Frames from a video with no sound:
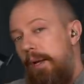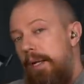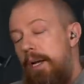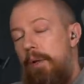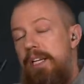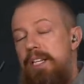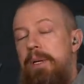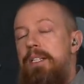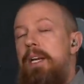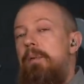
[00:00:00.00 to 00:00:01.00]
No, that is the
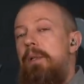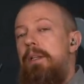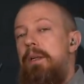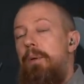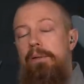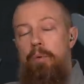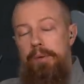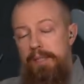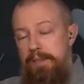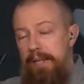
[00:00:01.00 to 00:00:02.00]
best camera that they will ever
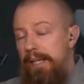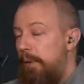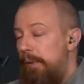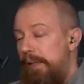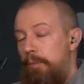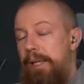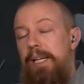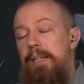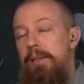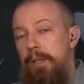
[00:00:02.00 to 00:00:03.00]
release, and they will never make
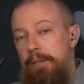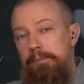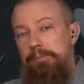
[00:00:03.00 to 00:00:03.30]
anything better.